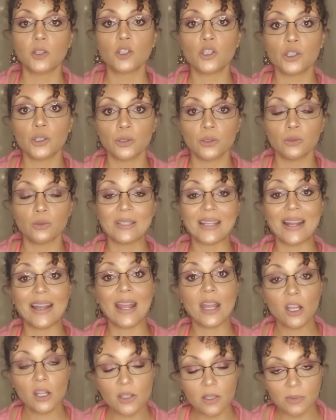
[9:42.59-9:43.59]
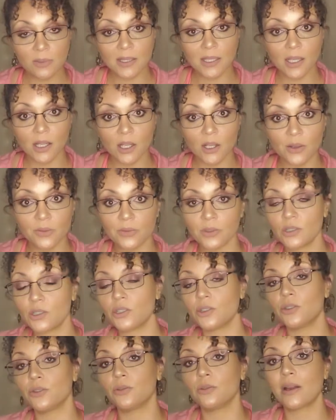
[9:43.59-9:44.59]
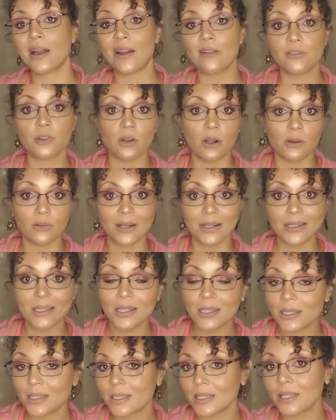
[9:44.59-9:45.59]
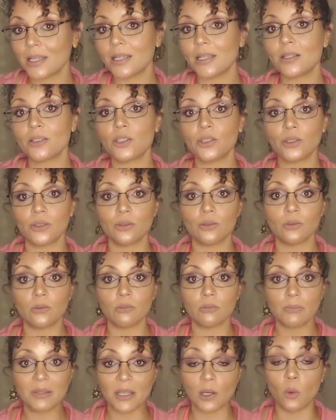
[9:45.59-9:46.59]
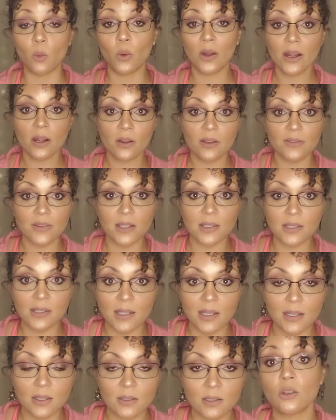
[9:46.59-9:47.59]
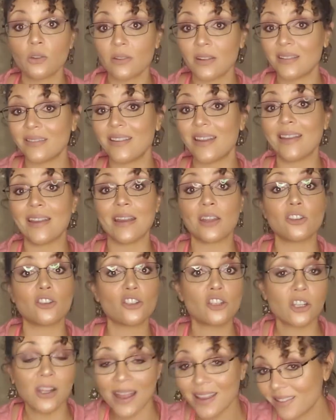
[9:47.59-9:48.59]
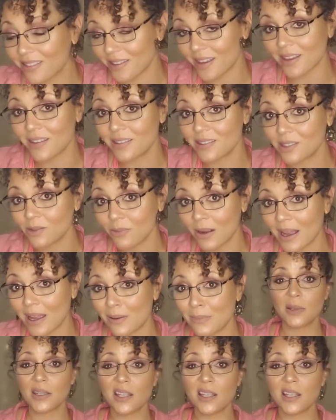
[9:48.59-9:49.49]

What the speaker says: to take care of themselves, to have their own identity, to be aware of these things so that they can check this, right?